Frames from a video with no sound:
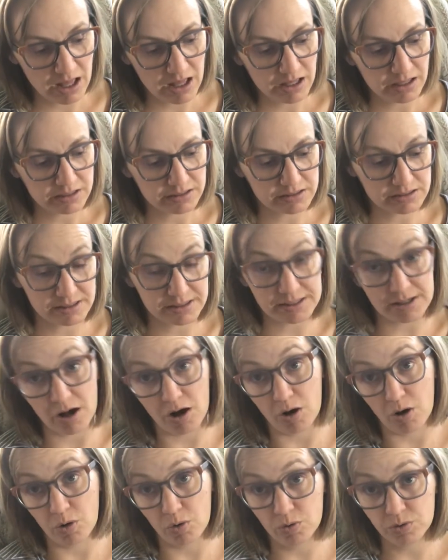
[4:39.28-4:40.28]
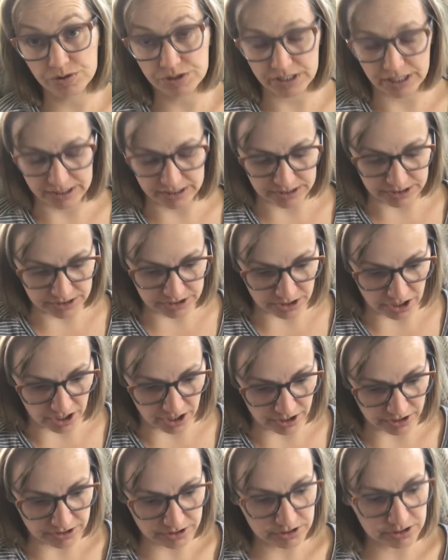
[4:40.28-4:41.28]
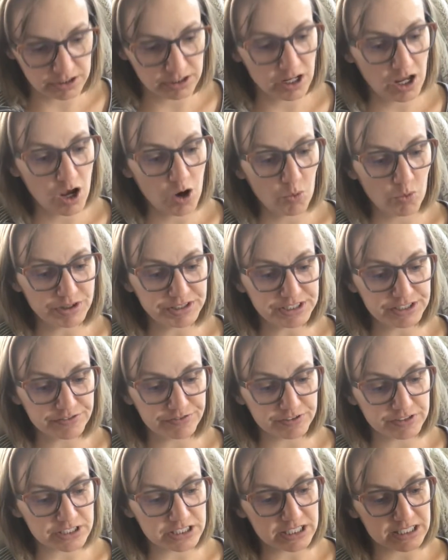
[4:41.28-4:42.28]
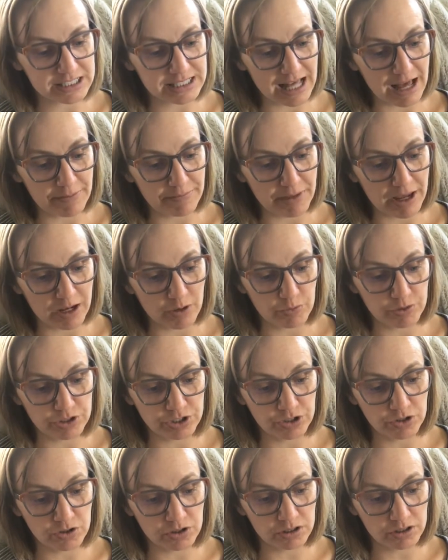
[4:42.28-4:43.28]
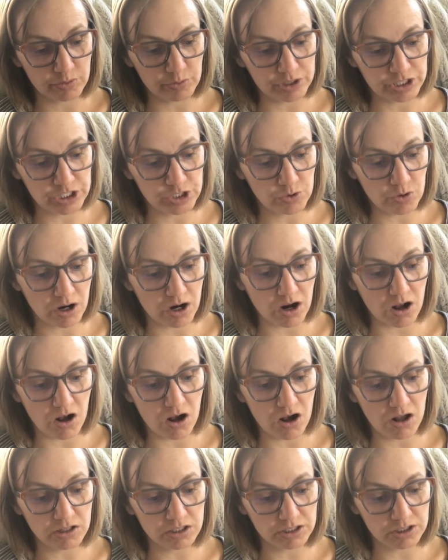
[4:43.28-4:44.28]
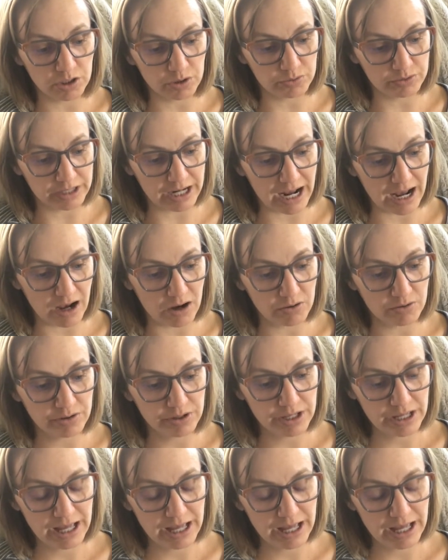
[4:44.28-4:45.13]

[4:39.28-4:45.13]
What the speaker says: So, said the stars, what difference does that make when you are all alone now?